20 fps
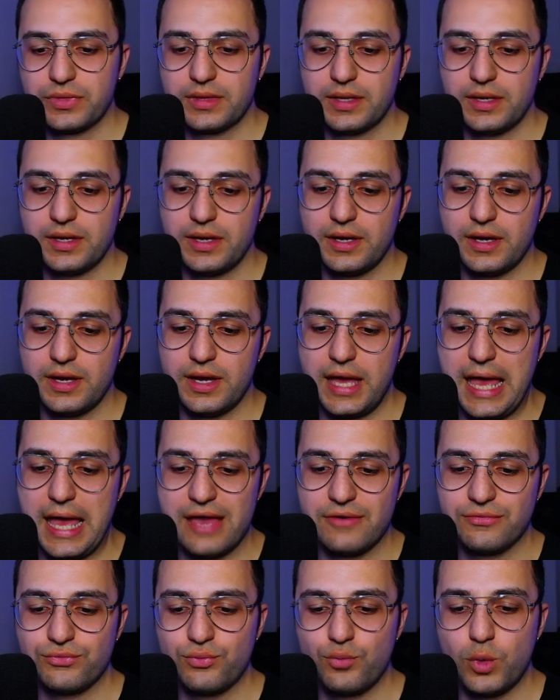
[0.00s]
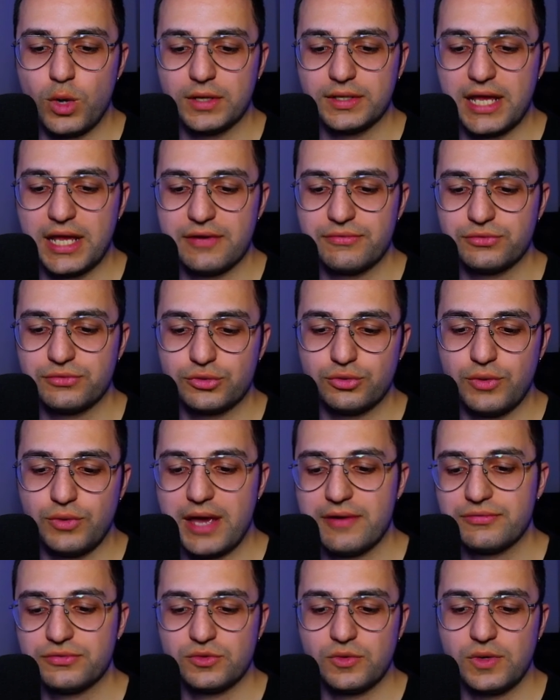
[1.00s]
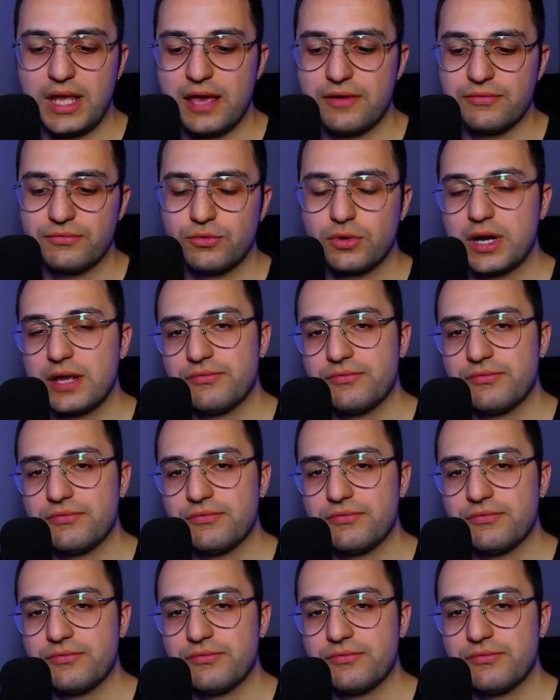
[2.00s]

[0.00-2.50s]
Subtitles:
F1, F2, F3, F4,